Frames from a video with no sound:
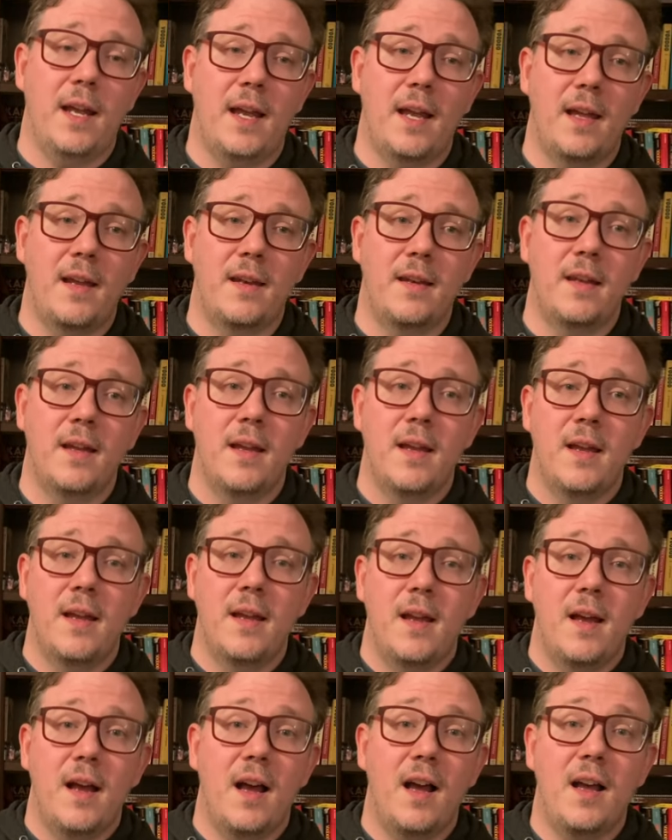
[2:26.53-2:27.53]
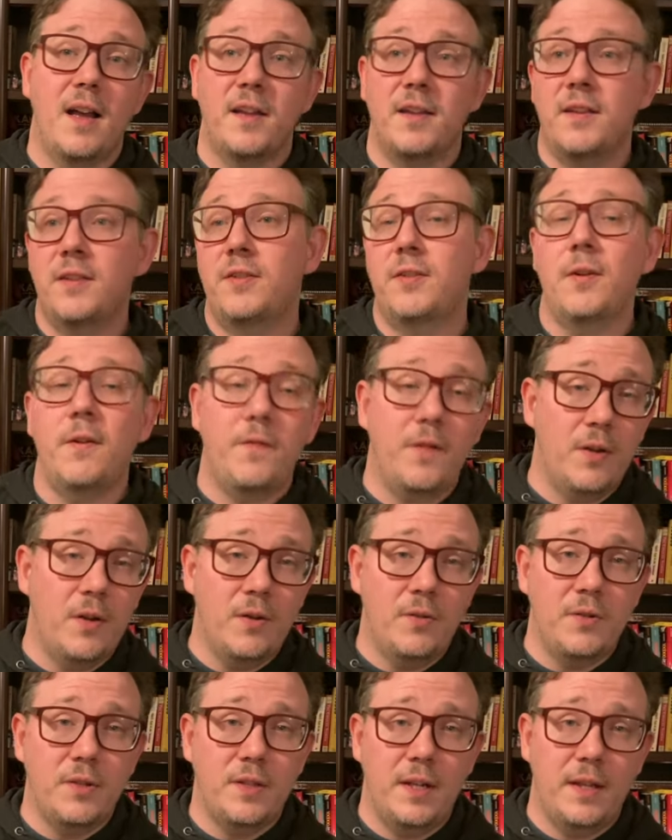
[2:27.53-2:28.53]
And uh, so if you're
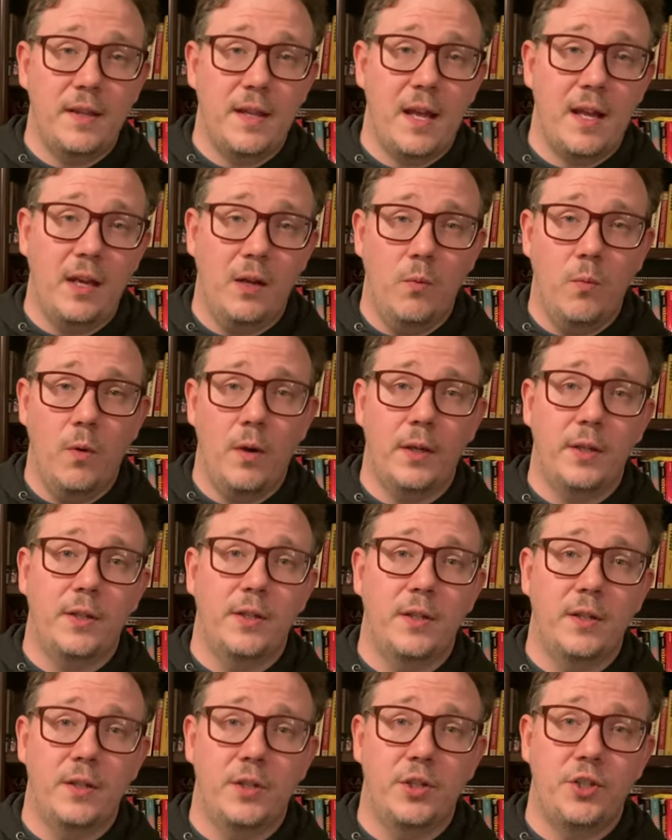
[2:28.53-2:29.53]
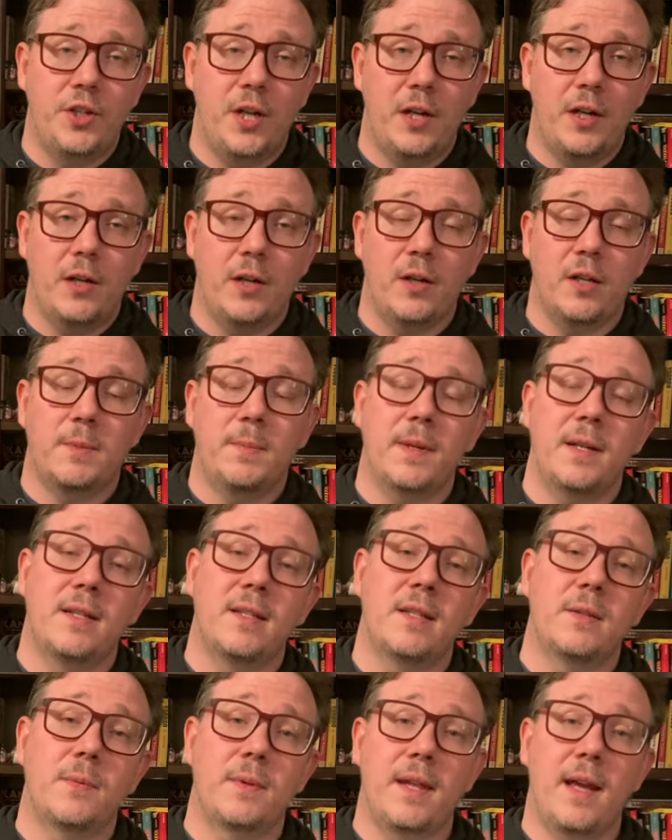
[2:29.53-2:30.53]
interested in that, you want to share your
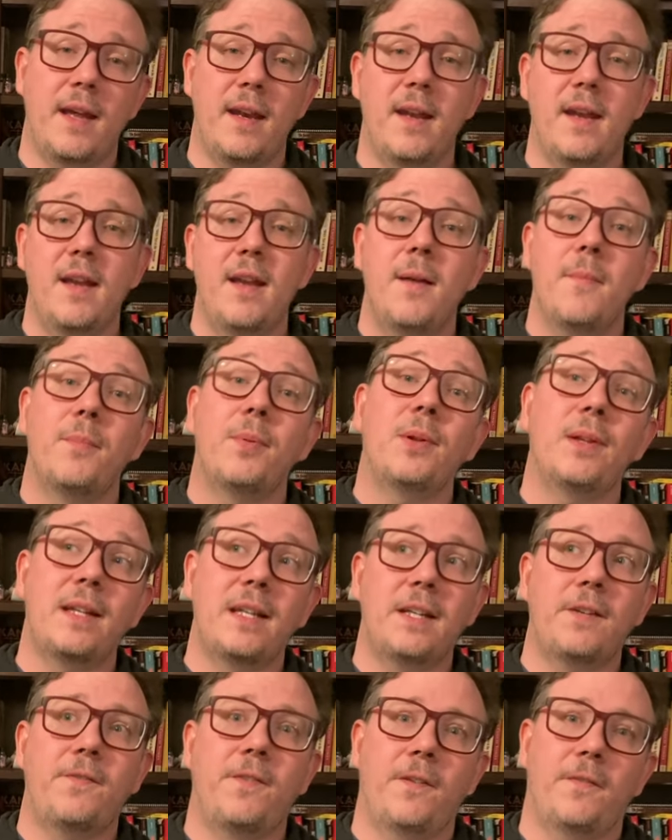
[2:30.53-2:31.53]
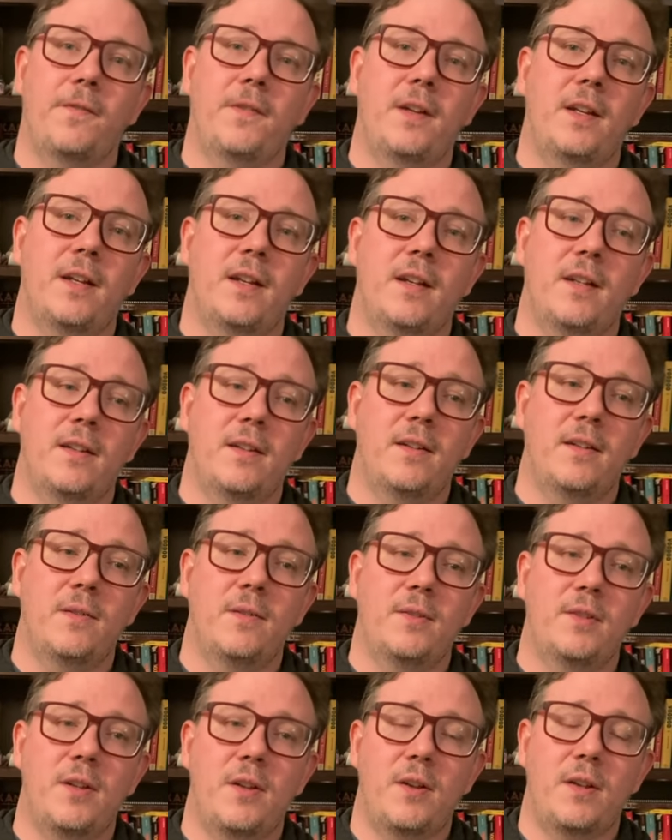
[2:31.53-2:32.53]
experiences with that, please feel free to, to do
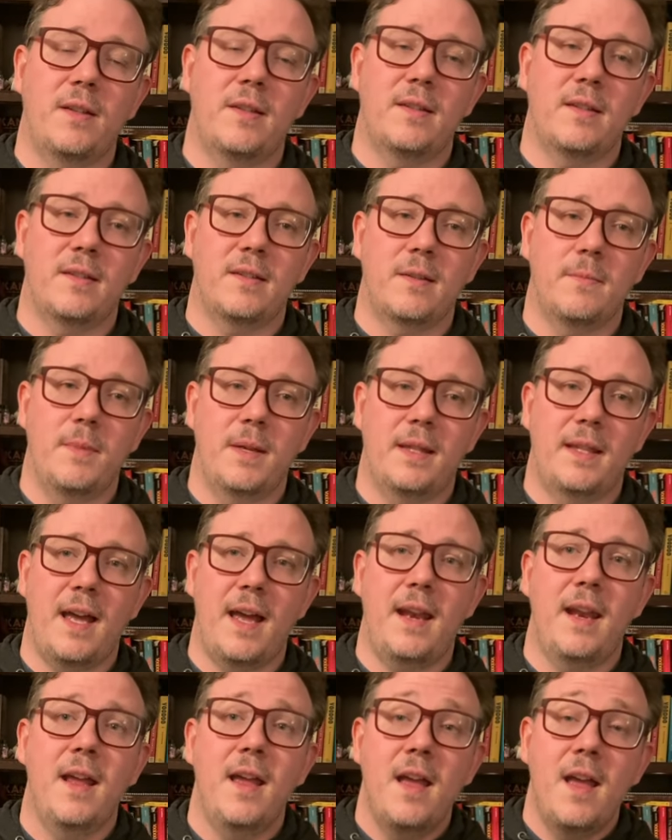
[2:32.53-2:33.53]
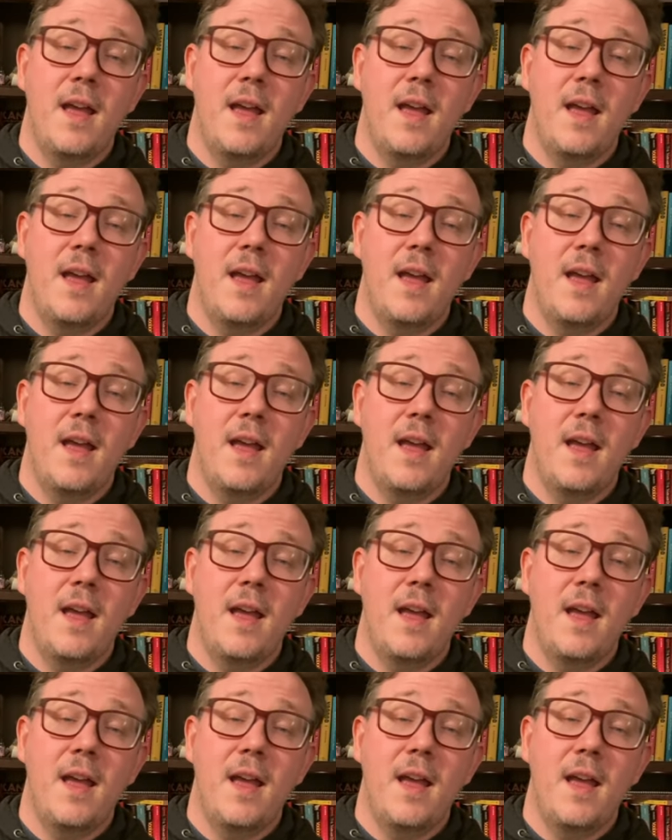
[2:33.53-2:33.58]
so. You can still submit that.